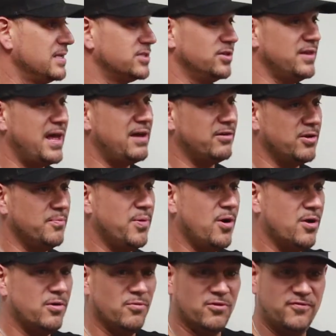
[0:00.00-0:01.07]
So that
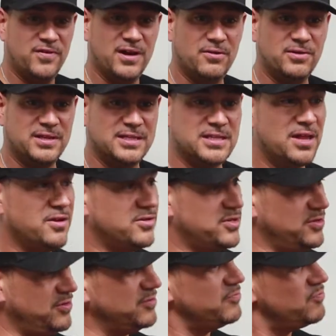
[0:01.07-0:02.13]
component will fit in with these other
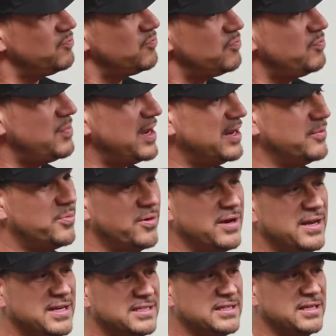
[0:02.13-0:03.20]
two and make it
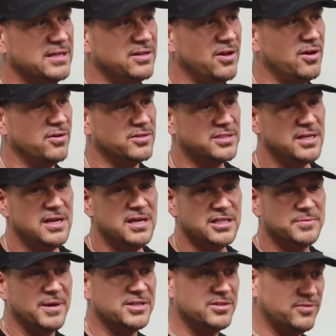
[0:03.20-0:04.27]
pretty easy to close,
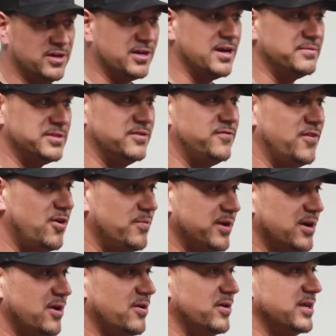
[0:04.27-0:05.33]
especially when it comes to foam
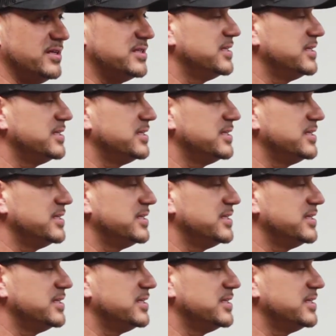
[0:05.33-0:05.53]
and coatings.